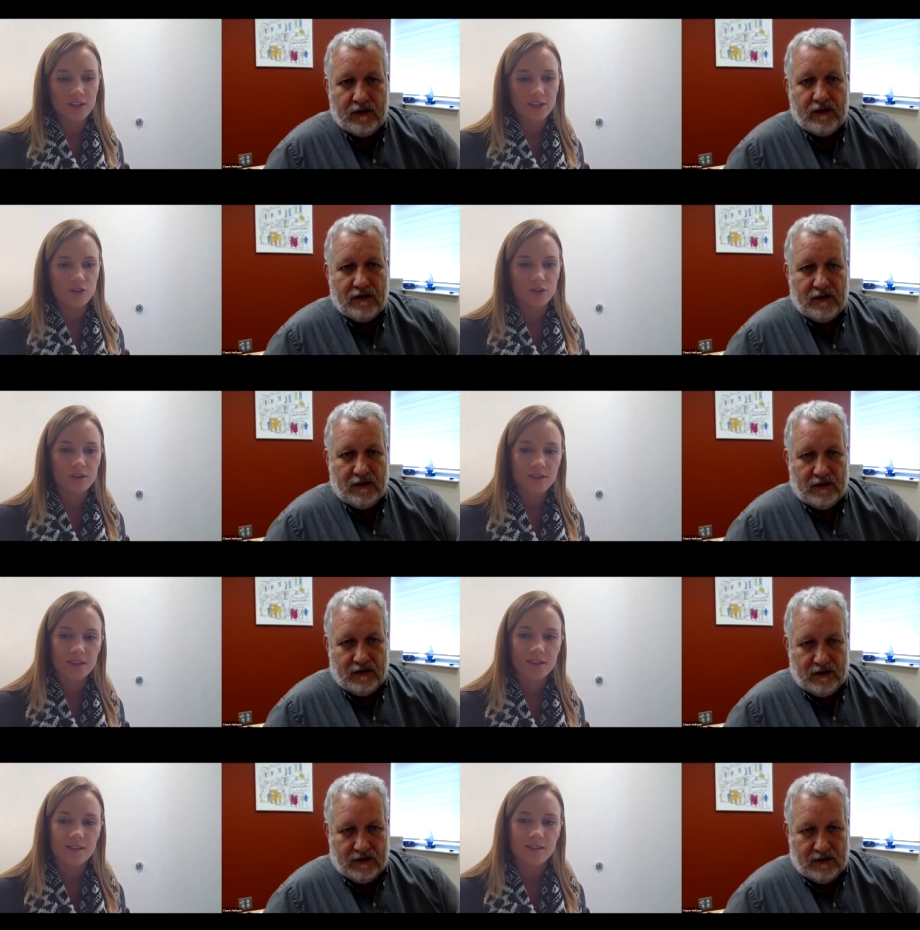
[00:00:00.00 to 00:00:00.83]
Speaker 1: digital
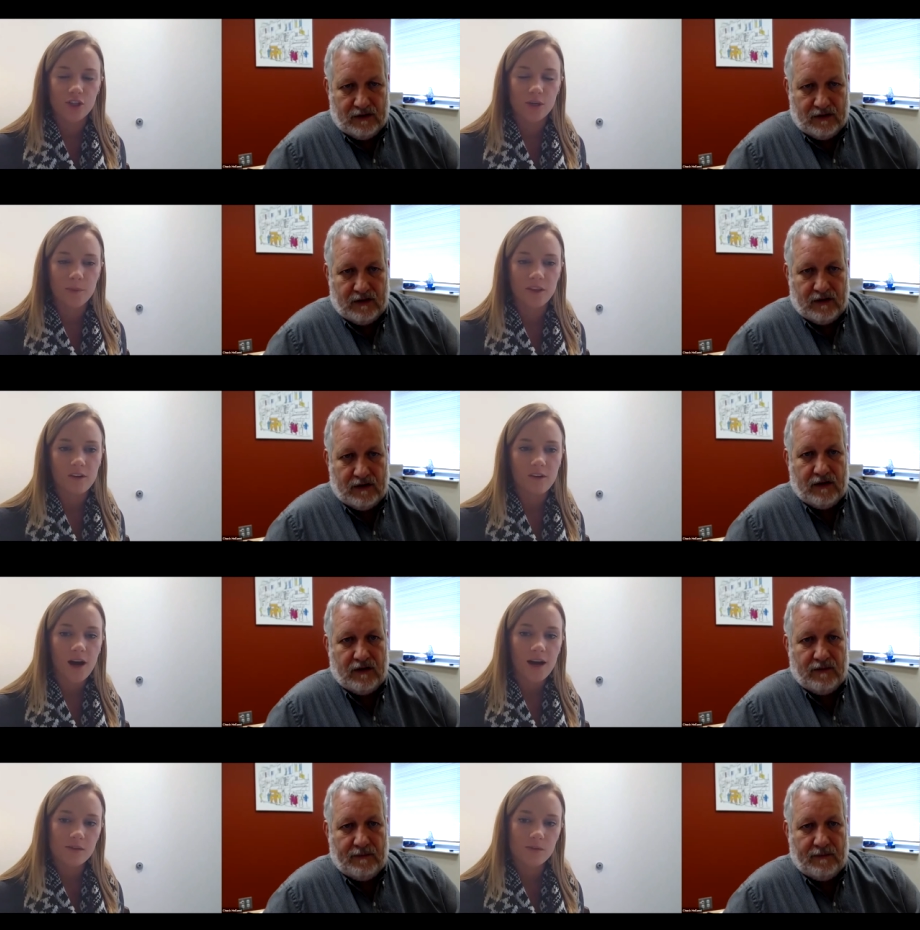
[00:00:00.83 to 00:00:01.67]
citizenship in the
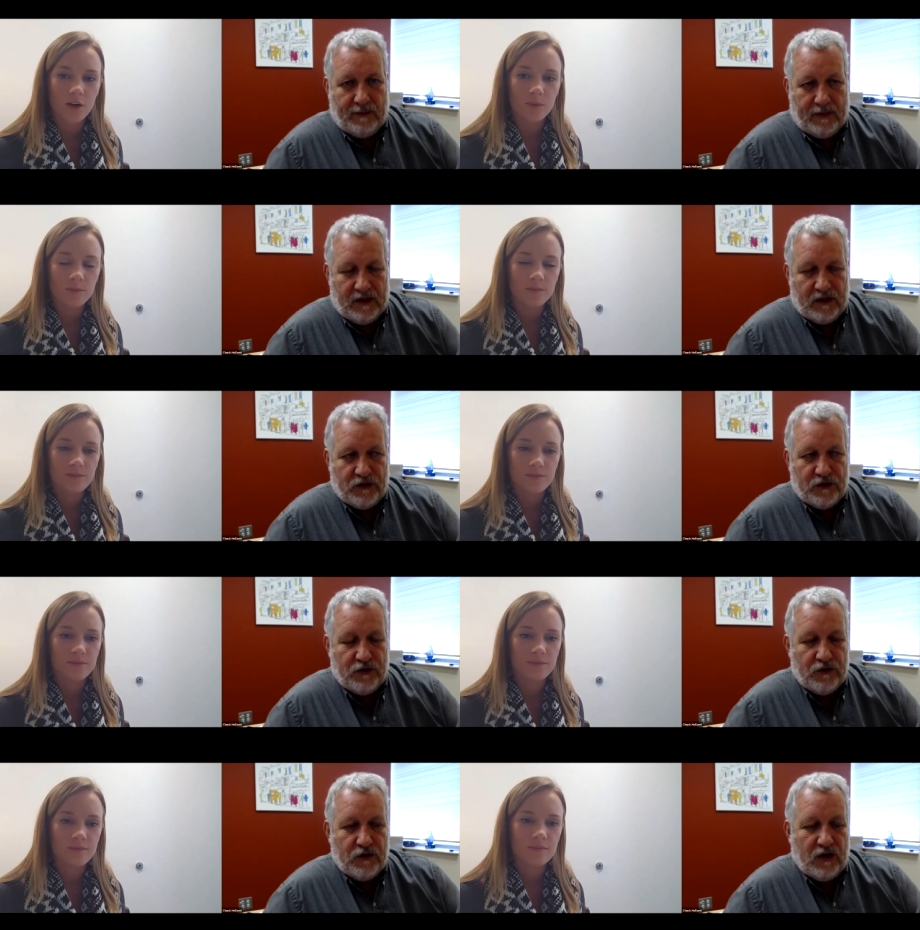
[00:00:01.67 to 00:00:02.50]
classroom?
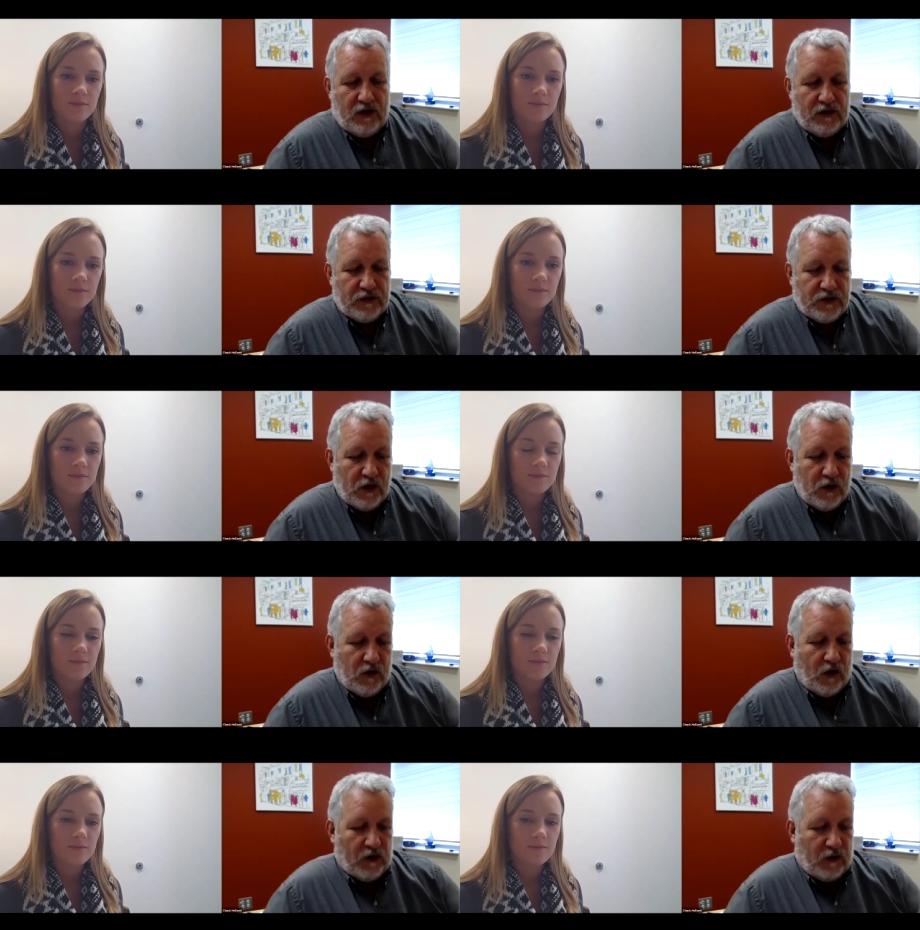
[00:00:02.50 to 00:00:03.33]
Speaker 2: So,
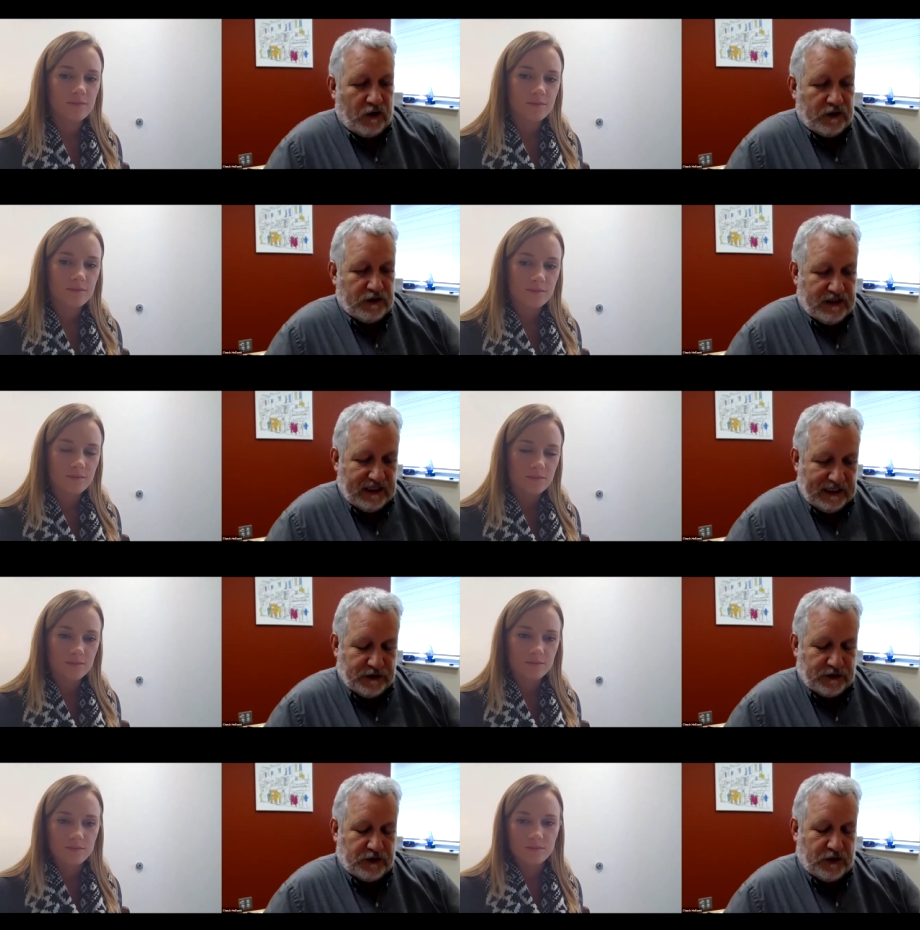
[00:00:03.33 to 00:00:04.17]
our, our
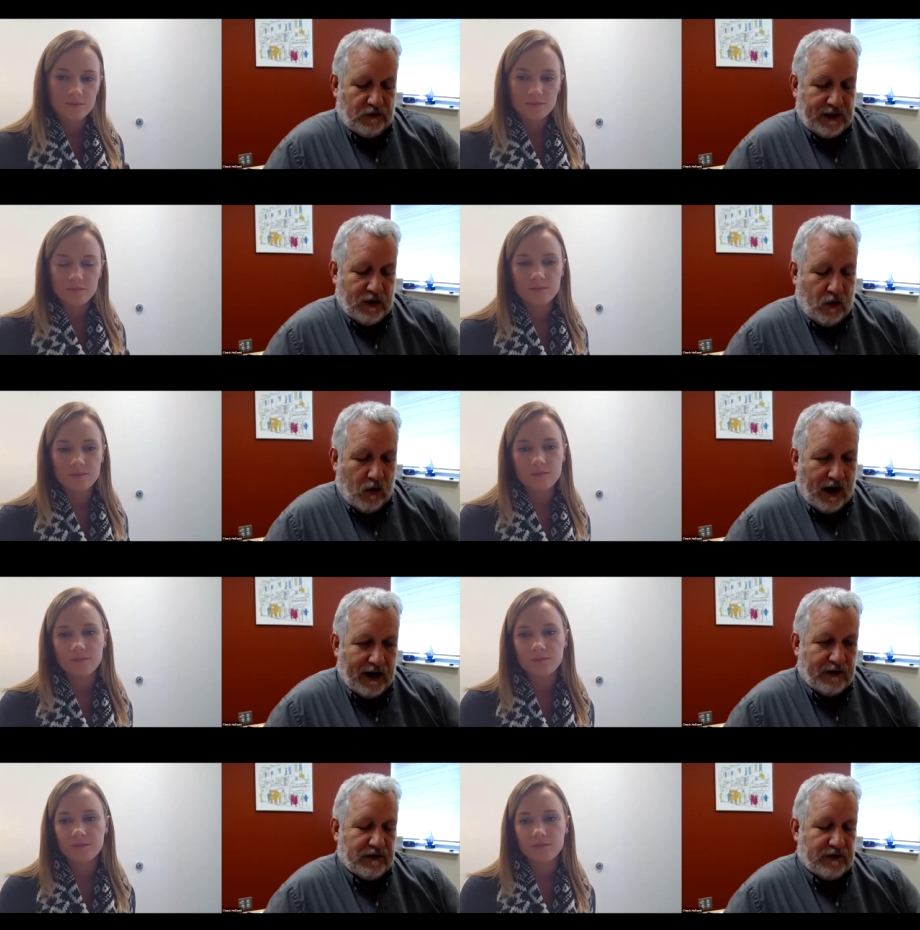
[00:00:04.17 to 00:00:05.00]
teachers are
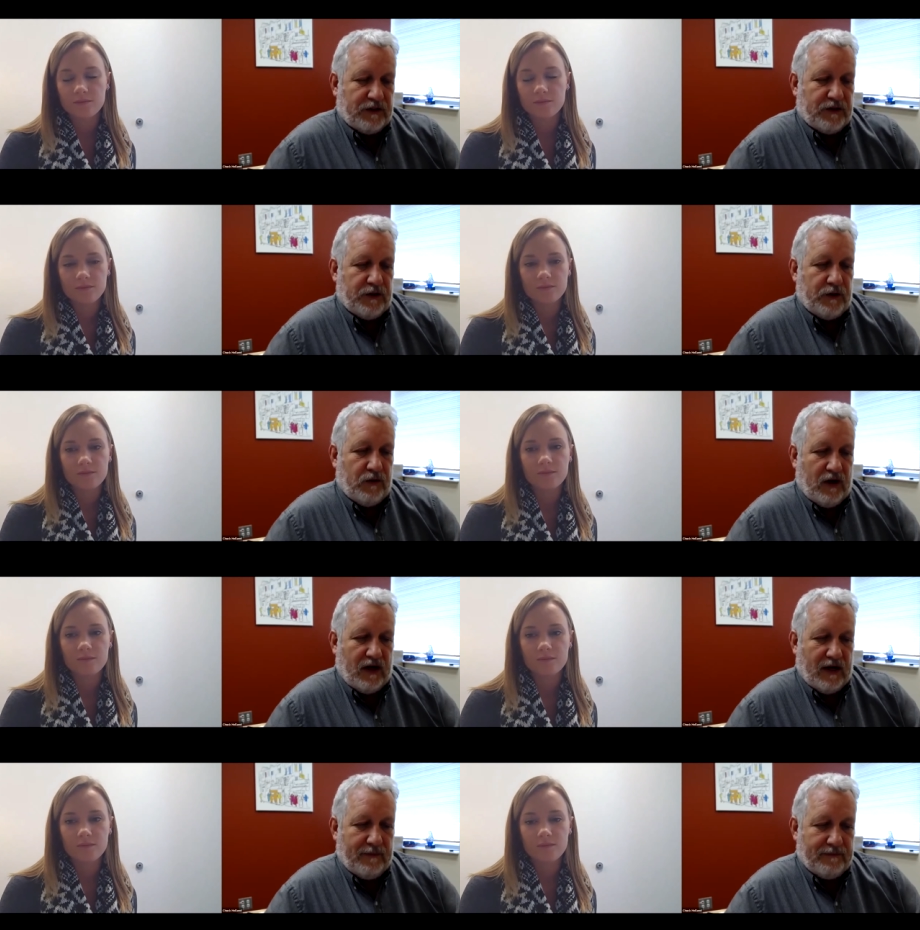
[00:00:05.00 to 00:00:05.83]
required to
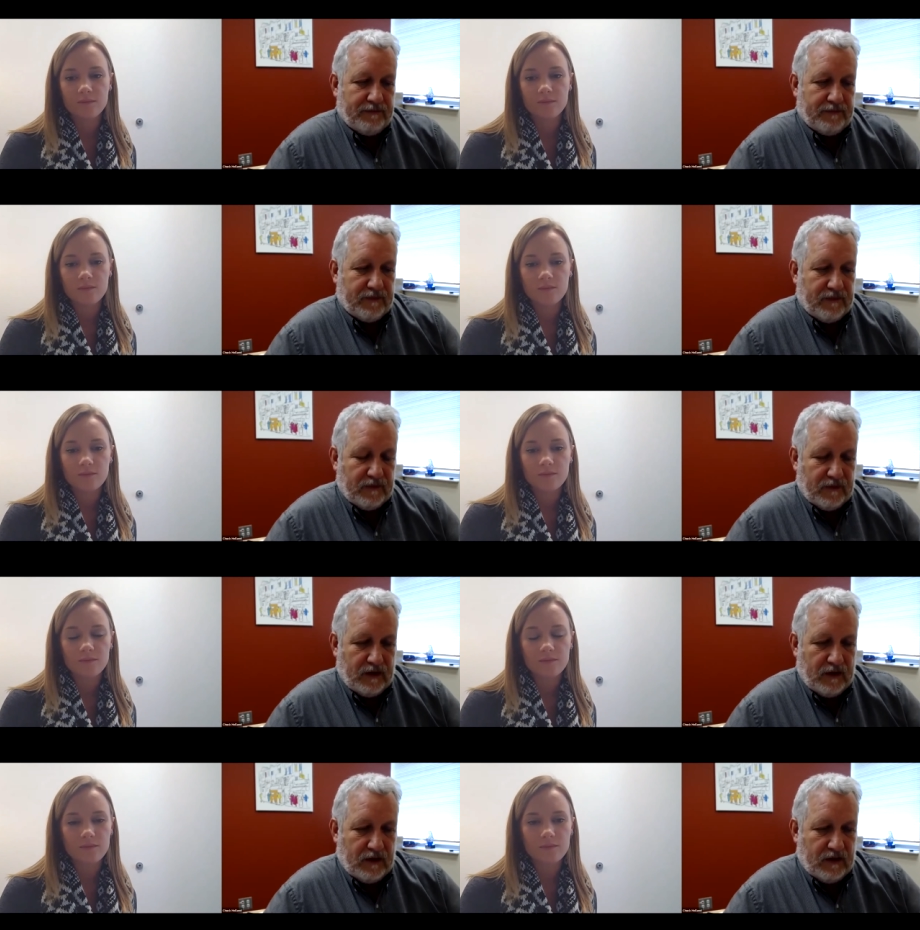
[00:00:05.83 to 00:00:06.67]
um,
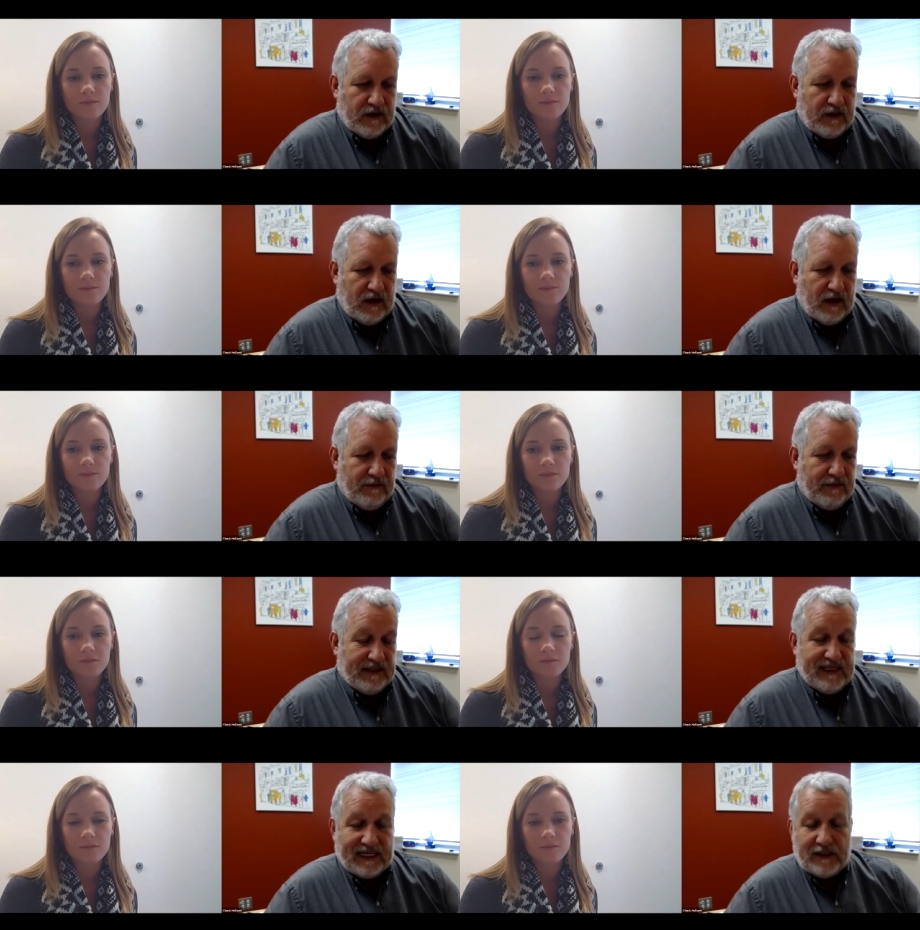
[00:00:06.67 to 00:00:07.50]
uh,
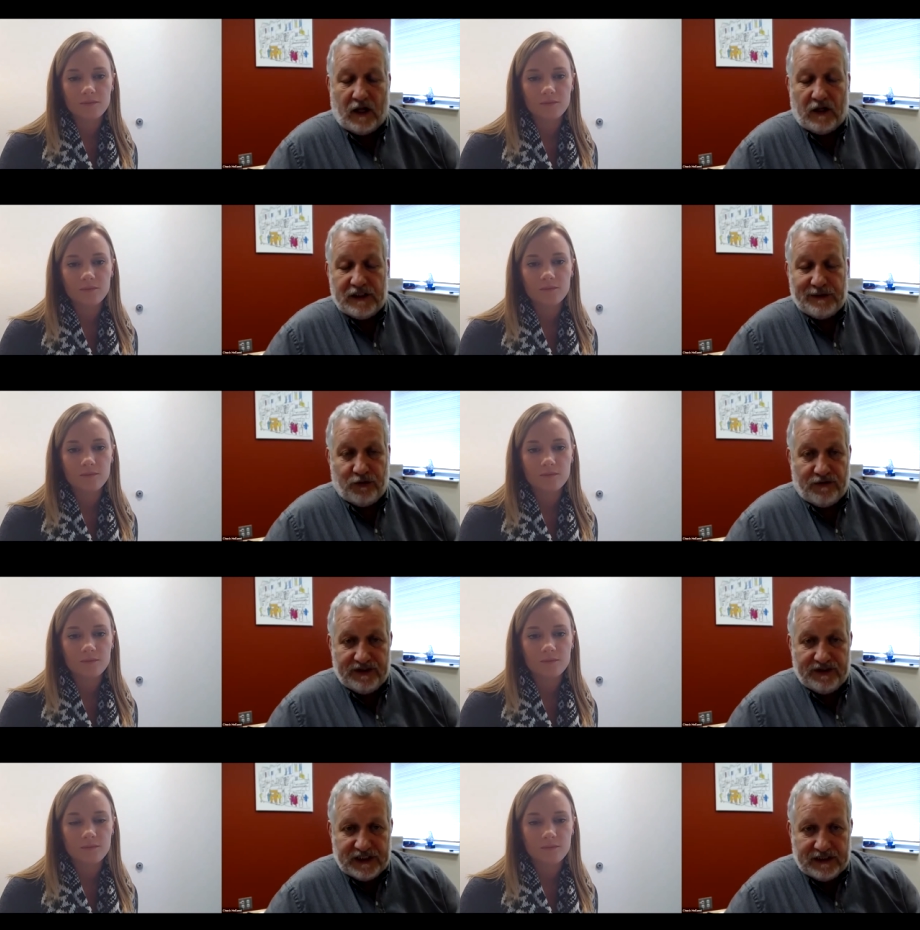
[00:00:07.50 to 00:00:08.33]
be technology
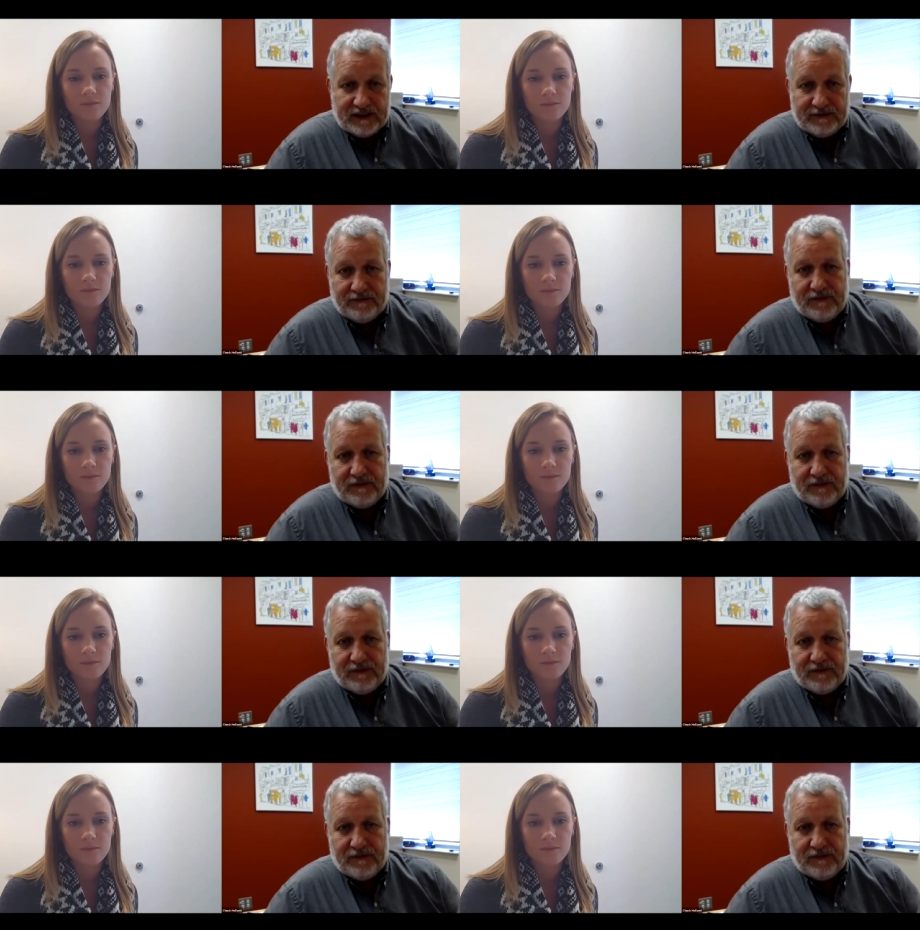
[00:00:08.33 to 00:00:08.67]
proficient